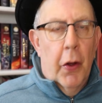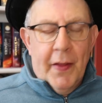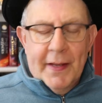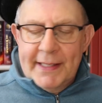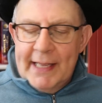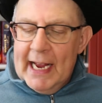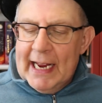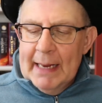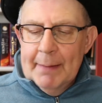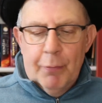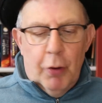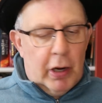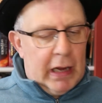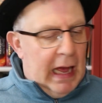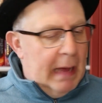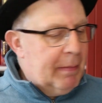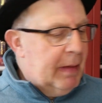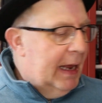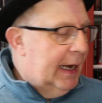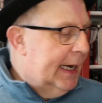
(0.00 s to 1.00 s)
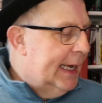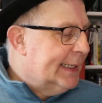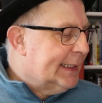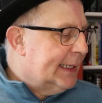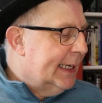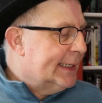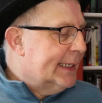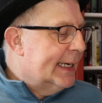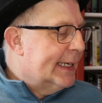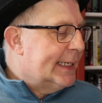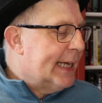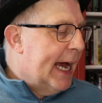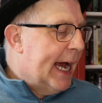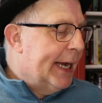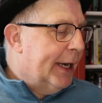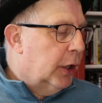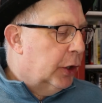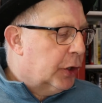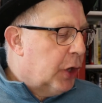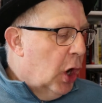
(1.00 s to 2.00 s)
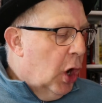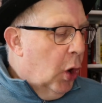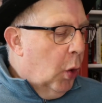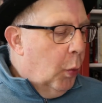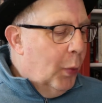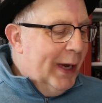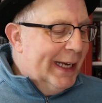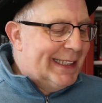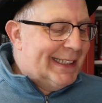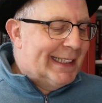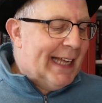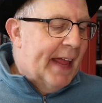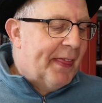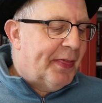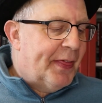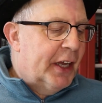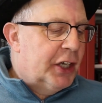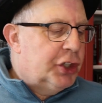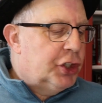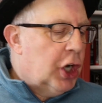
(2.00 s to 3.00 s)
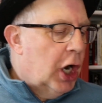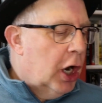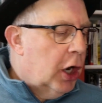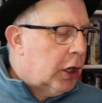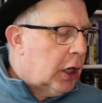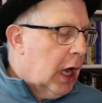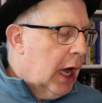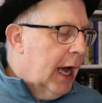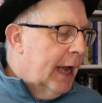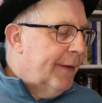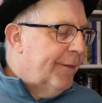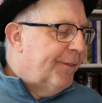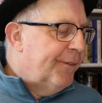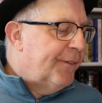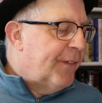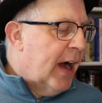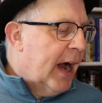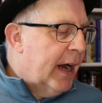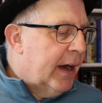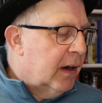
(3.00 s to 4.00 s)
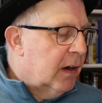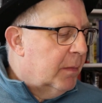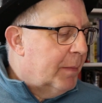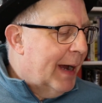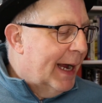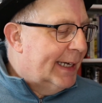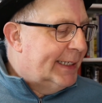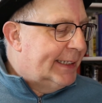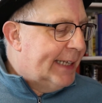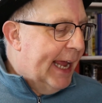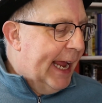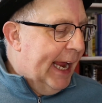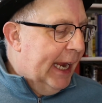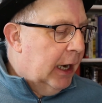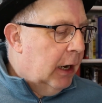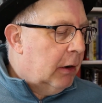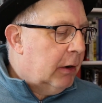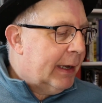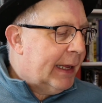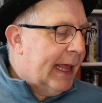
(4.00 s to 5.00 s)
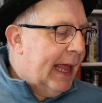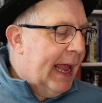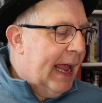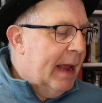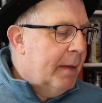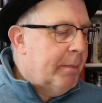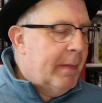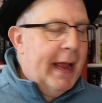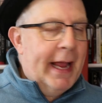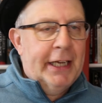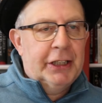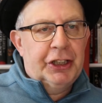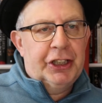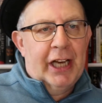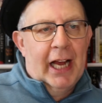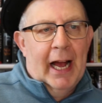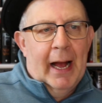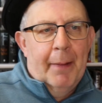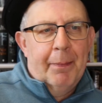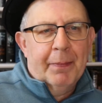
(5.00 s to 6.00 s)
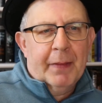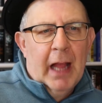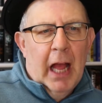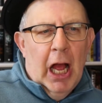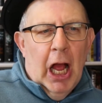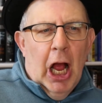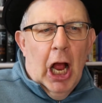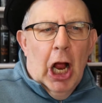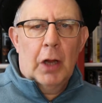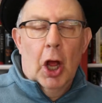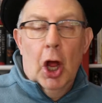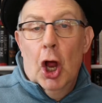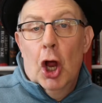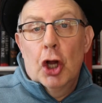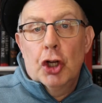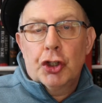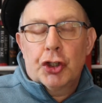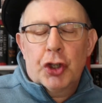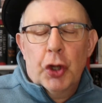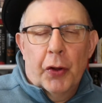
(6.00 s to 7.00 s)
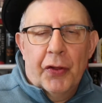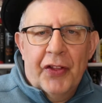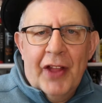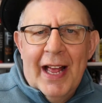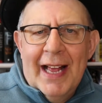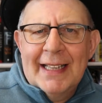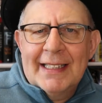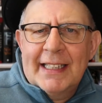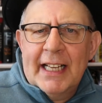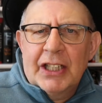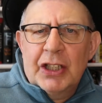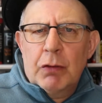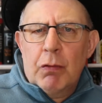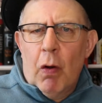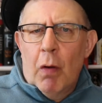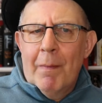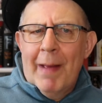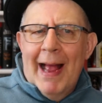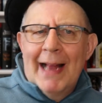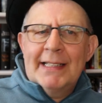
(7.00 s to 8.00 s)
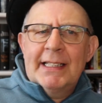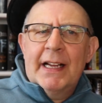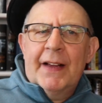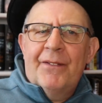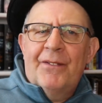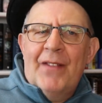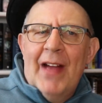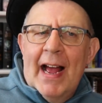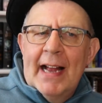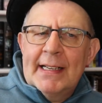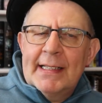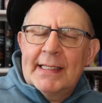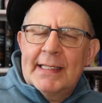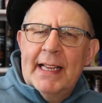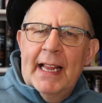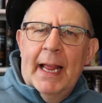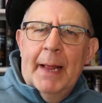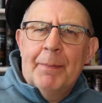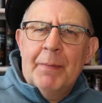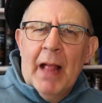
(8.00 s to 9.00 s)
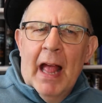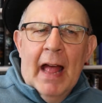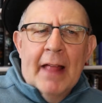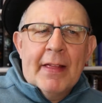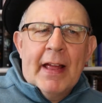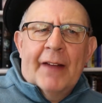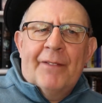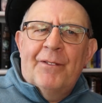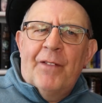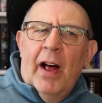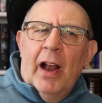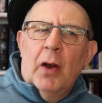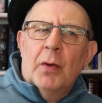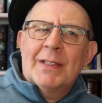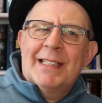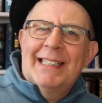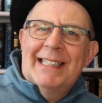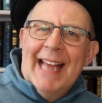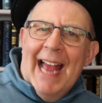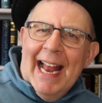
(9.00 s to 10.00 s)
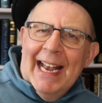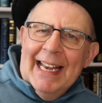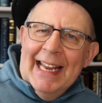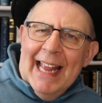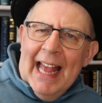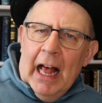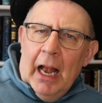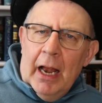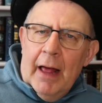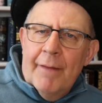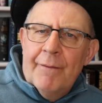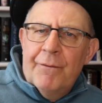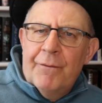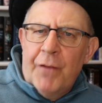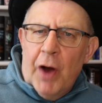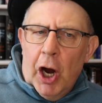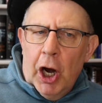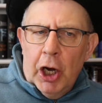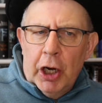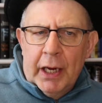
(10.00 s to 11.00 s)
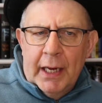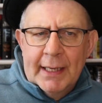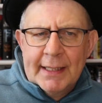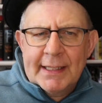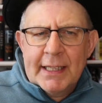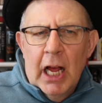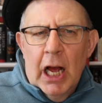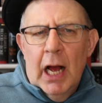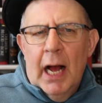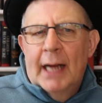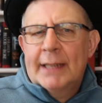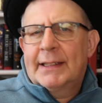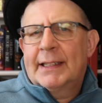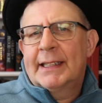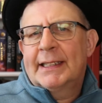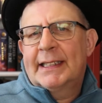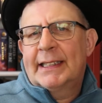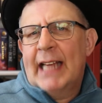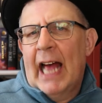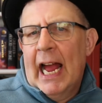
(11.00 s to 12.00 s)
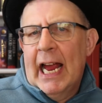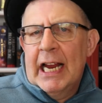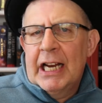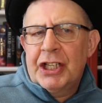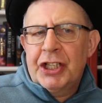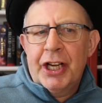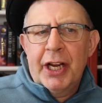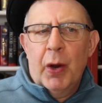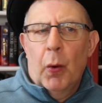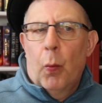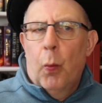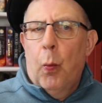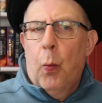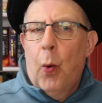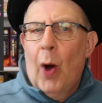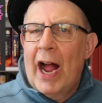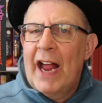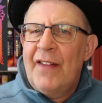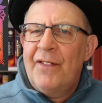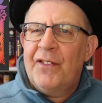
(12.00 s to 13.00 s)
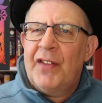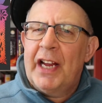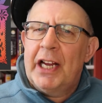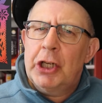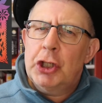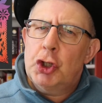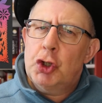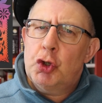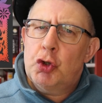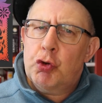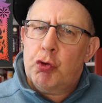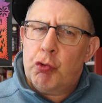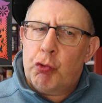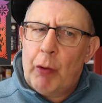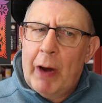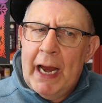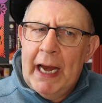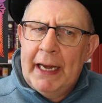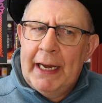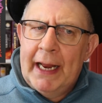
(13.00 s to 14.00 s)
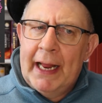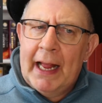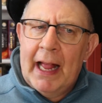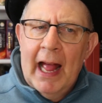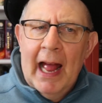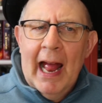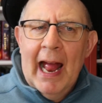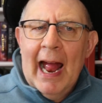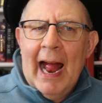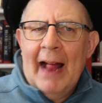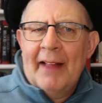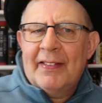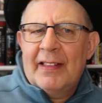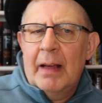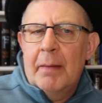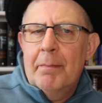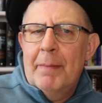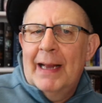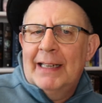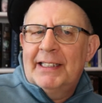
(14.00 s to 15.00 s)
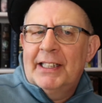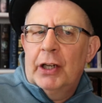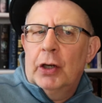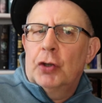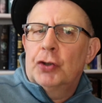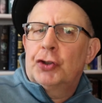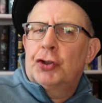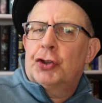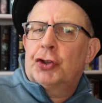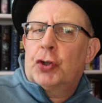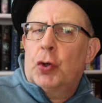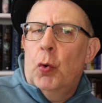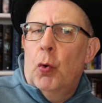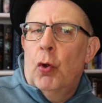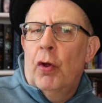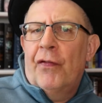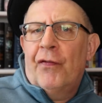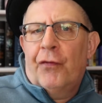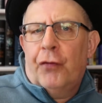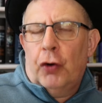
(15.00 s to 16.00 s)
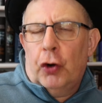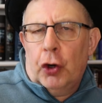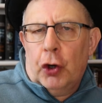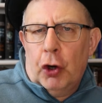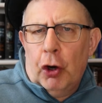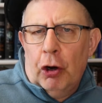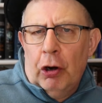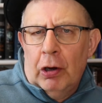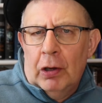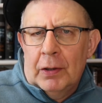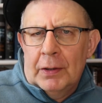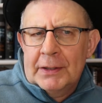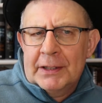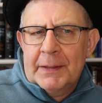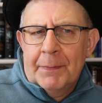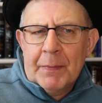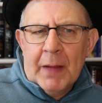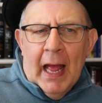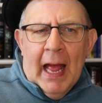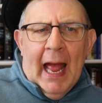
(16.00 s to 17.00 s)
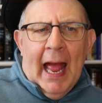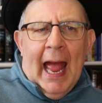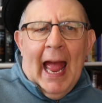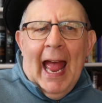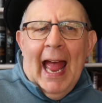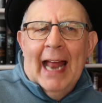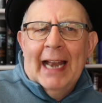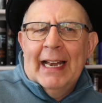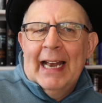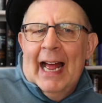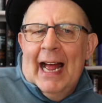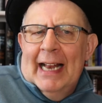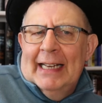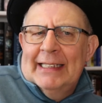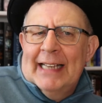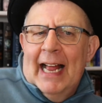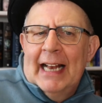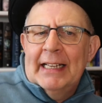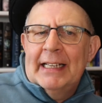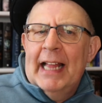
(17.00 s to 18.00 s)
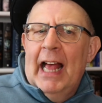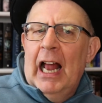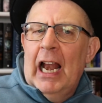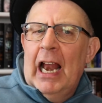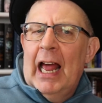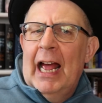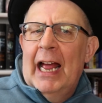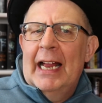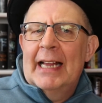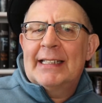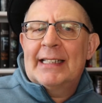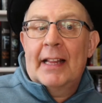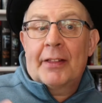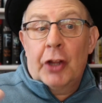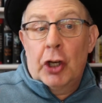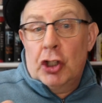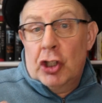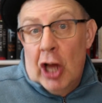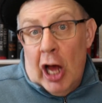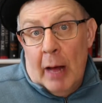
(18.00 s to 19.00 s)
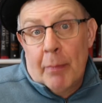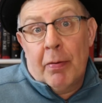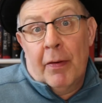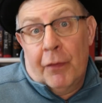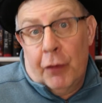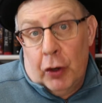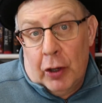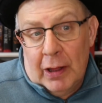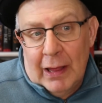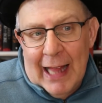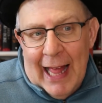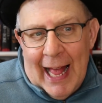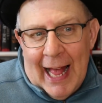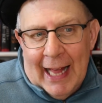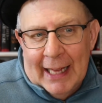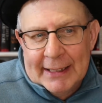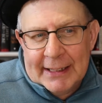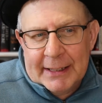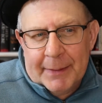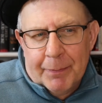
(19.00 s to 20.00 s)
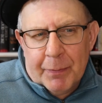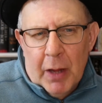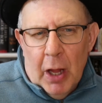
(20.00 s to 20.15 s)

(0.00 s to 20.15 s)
the second book on my list is entitled We Set the Dark on Fire by Taylor K. Magia. So this is a romantic fantasy that follows Daniela Vargas, a society wife in training at the Medio School for Girls. And Daniela is at the top of her class.